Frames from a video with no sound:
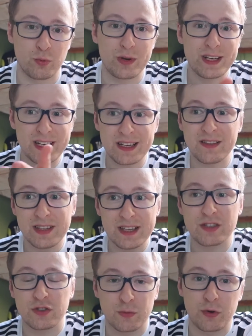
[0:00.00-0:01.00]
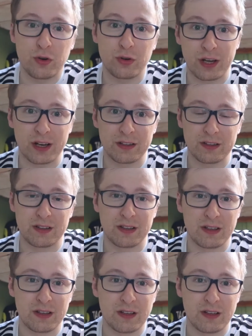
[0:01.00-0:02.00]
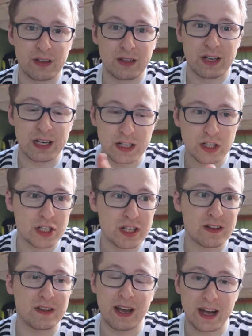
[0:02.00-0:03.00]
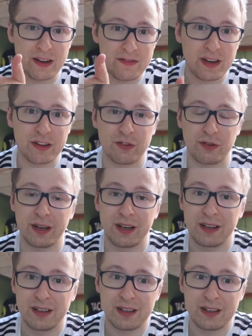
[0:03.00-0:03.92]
We need this tomorrow night. Clean sheet and a victory.